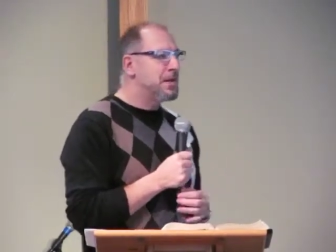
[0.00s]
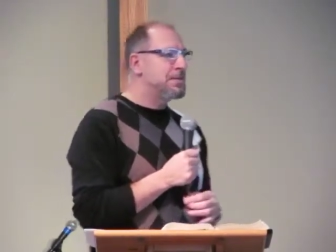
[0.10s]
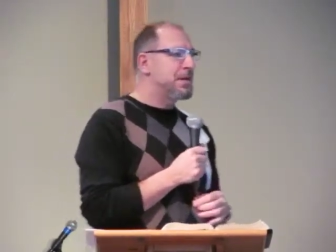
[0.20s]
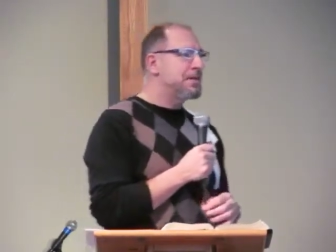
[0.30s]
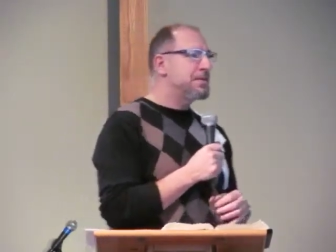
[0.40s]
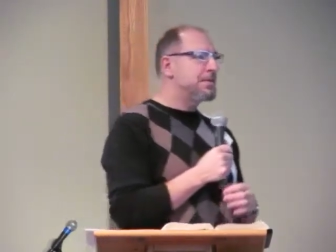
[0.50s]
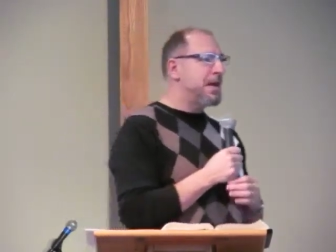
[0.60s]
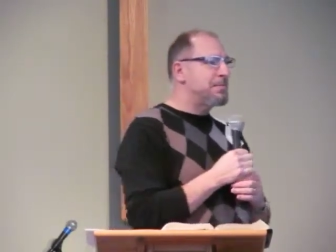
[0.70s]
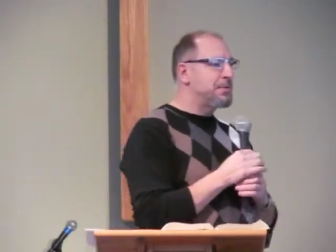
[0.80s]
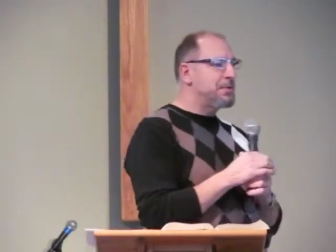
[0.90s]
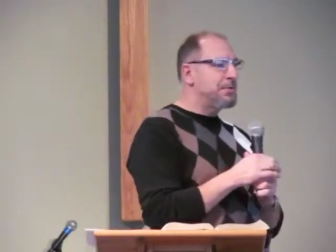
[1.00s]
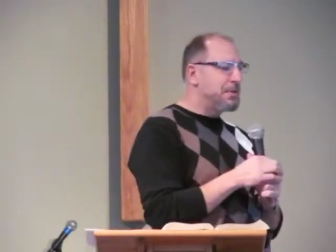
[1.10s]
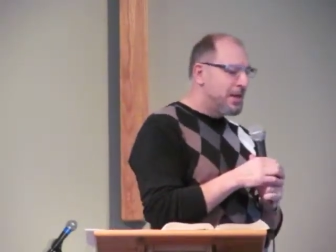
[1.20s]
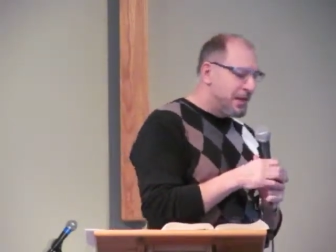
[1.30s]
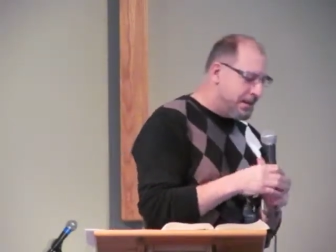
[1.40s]
Genesis chapter two.
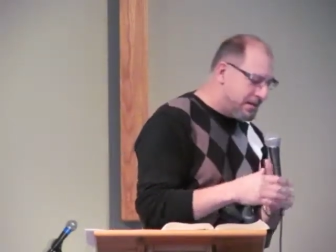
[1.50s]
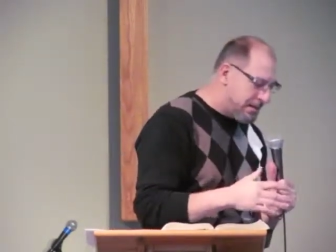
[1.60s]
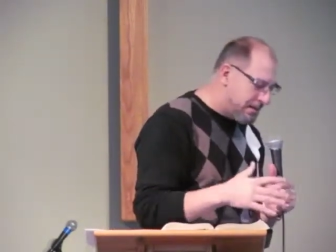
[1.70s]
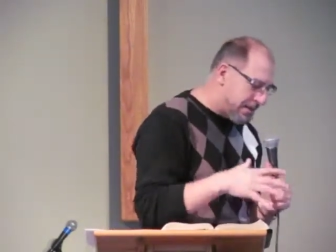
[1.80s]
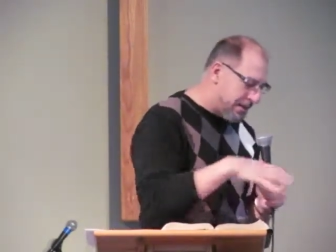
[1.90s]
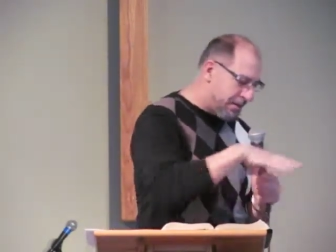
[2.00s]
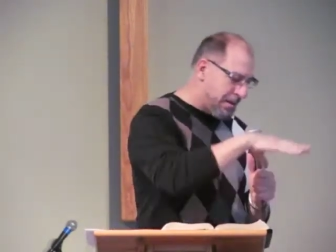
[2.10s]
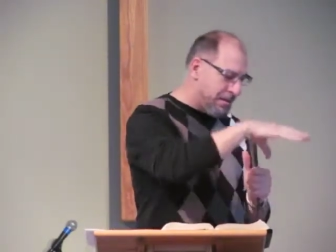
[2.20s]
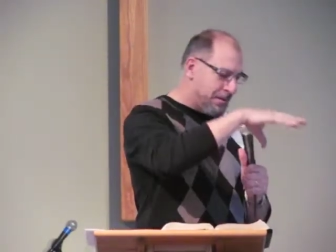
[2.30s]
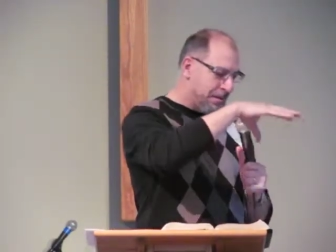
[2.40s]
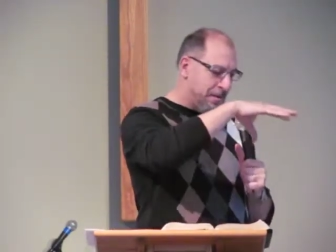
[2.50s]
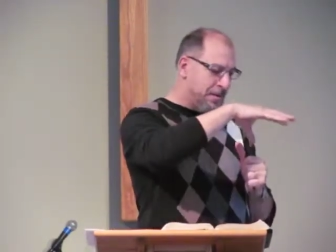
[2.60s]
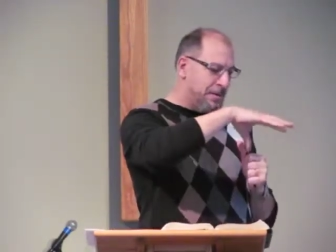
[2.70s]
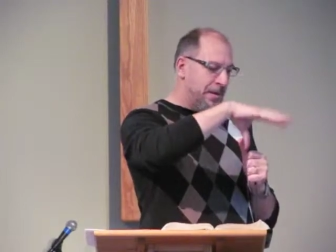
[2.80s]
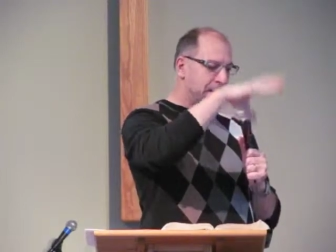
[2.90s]
It, it said he, he,
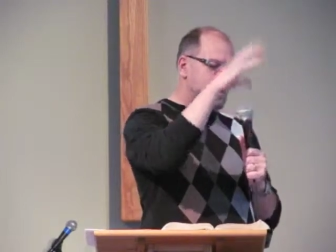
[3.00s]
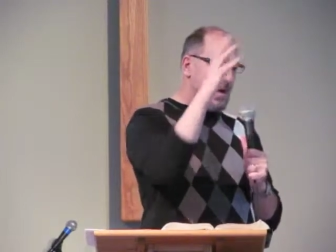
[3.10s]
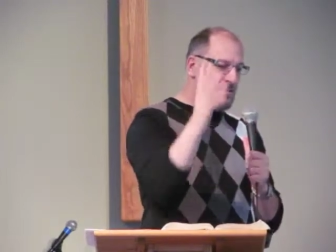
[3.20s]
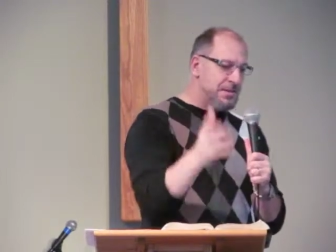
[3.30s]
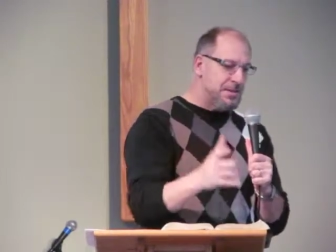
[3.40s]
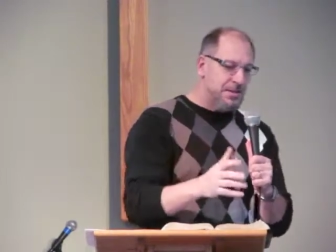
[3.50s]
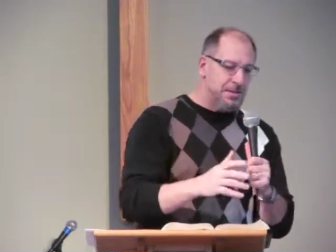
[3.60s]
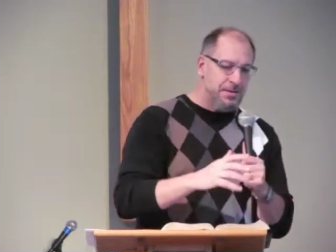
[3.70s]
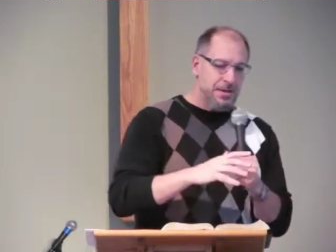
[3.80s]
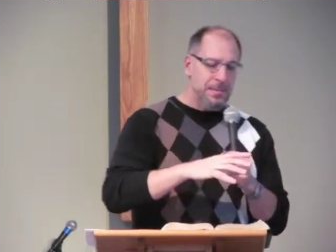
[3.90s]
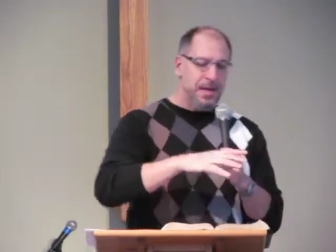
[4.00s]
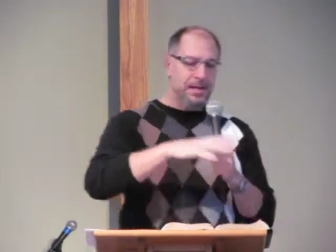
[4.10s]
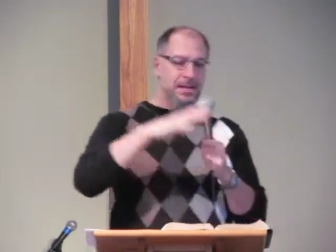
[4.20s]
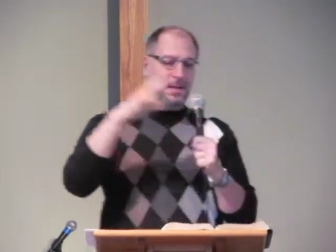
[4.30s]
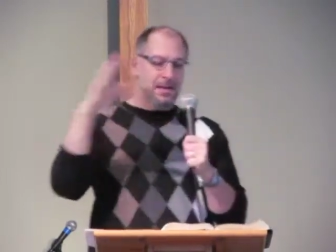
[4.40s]
he created the heavens and earth. He made
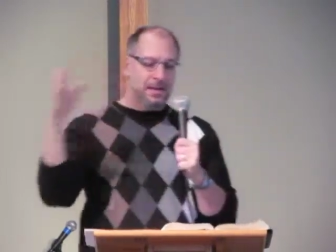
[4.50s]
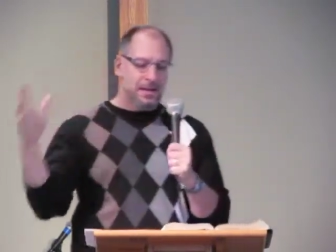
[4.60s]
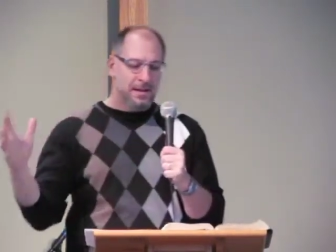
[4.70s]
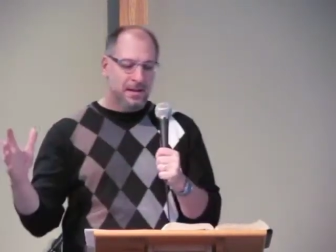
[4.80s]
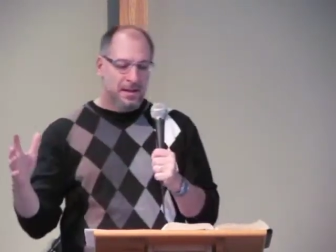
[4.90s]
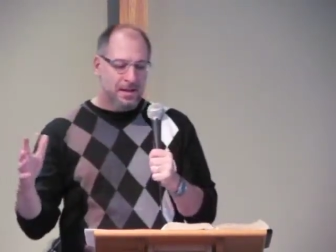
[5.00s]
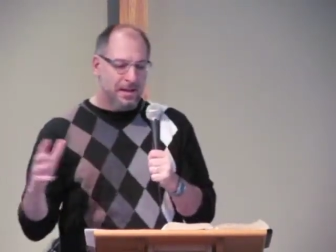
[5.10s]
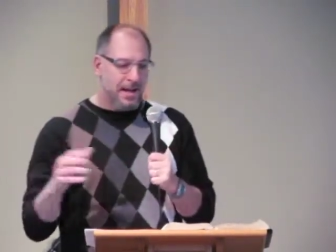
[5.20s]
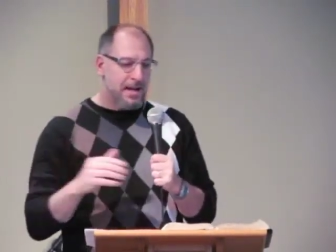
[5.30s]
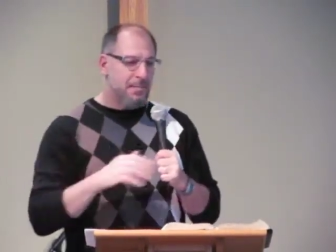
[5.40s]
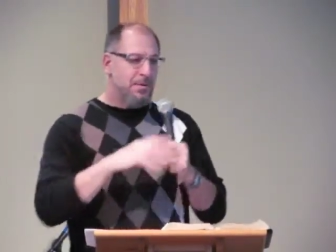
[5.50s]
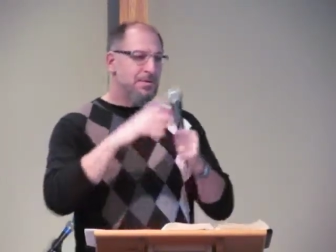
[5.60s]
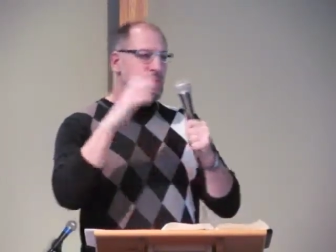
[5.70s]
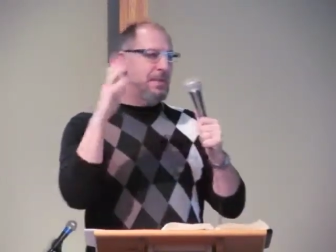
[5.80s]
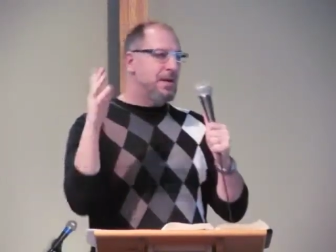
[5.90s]
the, uh, the
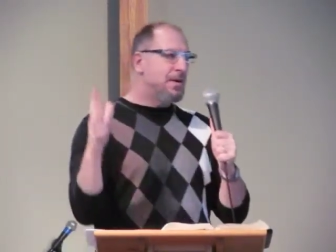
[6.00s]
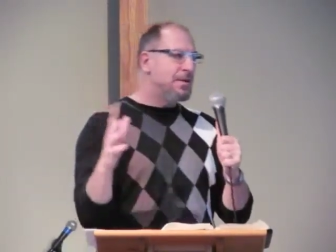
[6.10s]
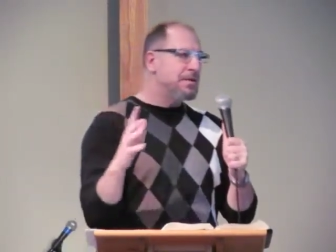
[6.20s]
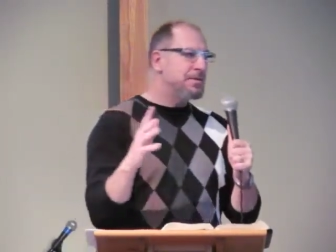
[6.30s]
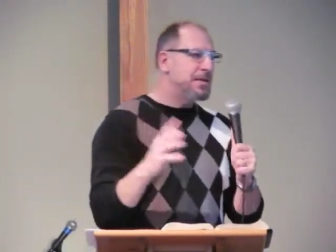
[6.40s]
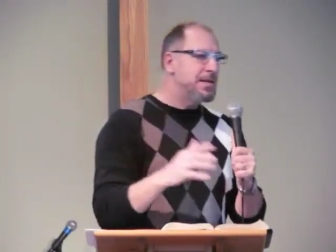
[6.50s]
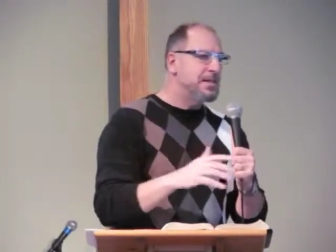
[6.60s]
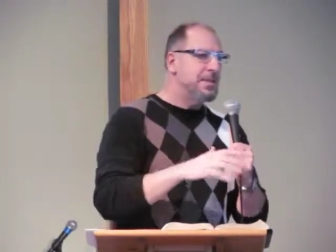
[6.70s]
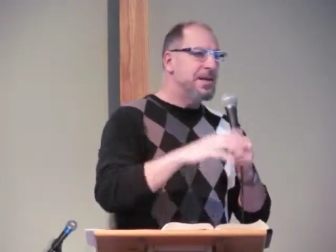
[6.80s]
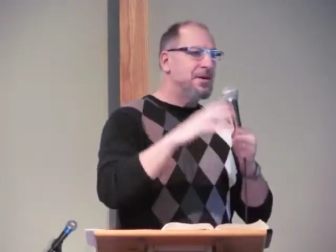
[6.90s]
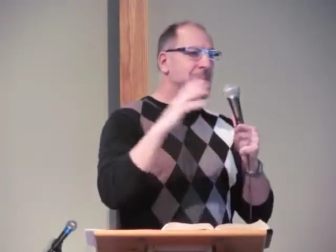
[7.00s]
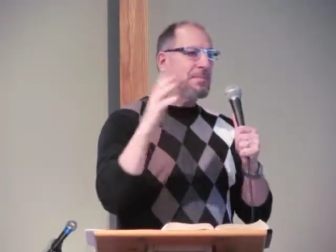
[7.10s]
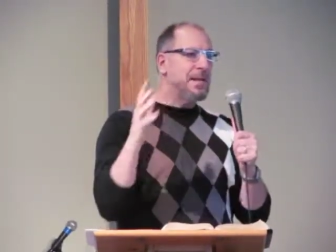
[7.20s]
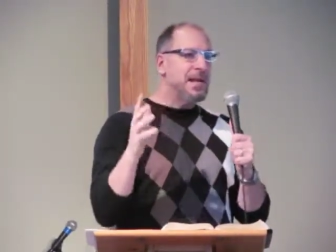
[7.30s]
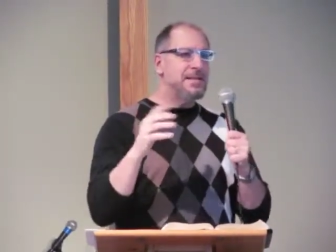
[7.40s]
animals. He made all the trees. He made all
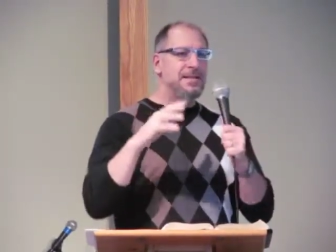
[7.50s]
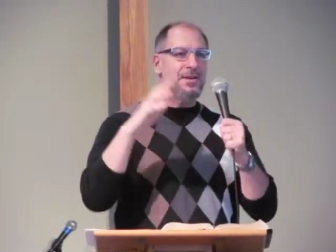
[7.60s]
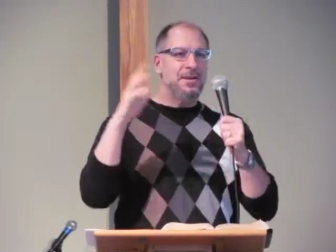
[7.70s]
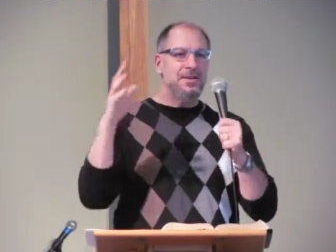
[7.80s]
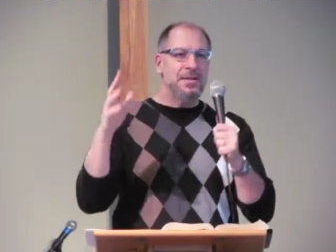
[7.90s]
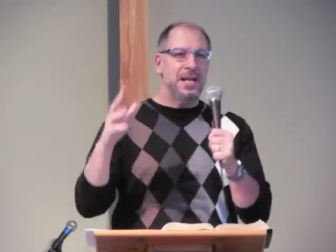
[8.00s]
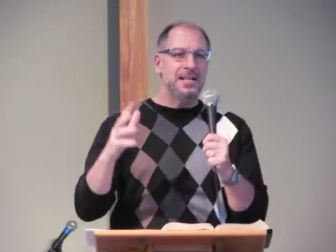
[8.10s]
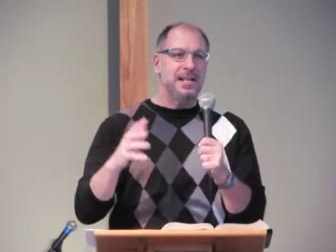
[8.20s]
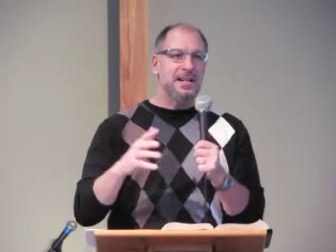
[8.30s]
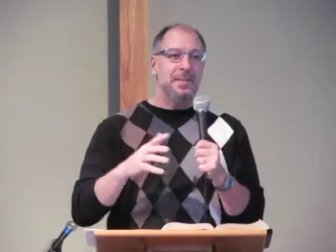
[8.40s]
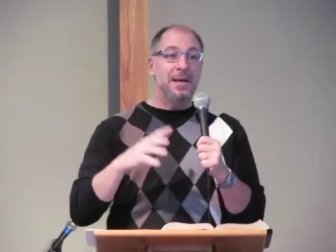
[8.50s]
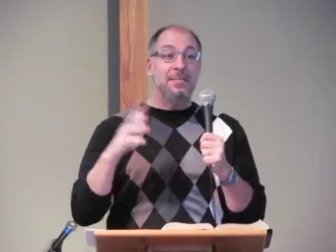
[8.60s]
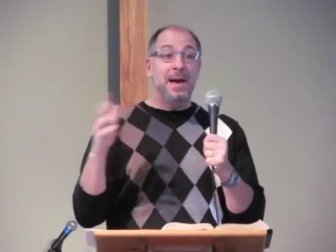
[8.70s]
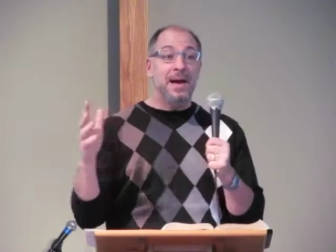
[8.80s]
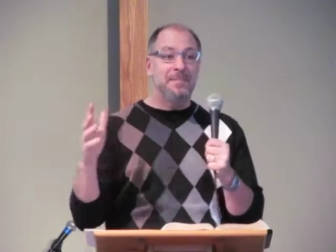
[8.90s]
the plants. He did all those things. Then He made
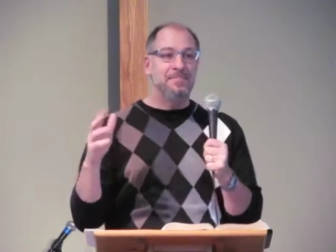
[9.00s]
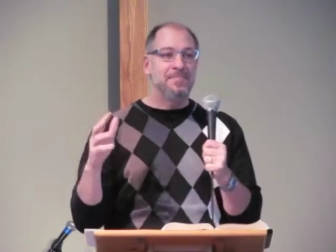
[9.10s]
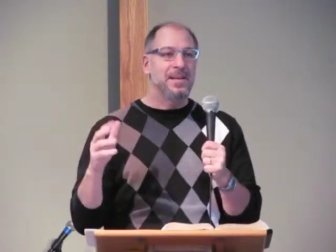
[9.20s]
man.